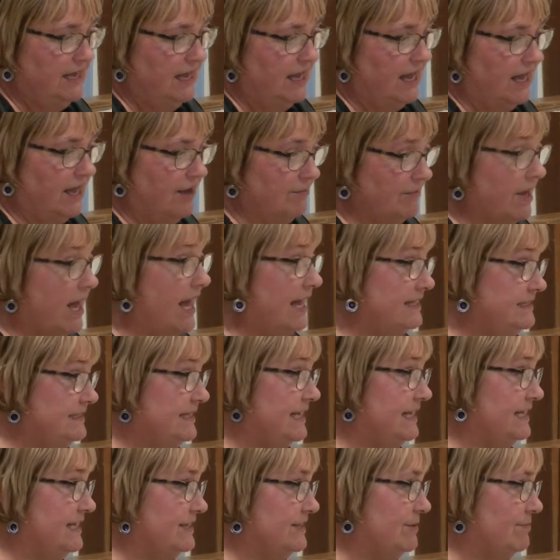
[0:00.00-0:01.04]
I
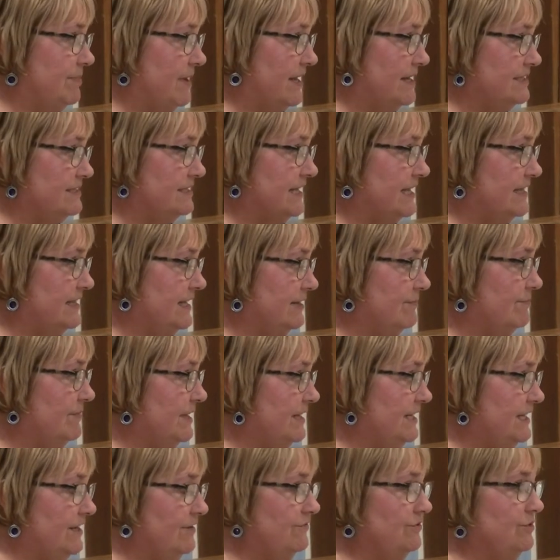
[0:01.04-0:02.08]
take the bus. I think
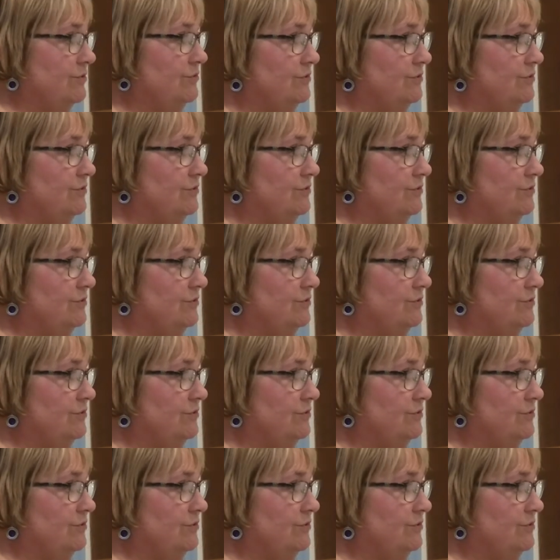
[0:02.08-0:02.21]
many of you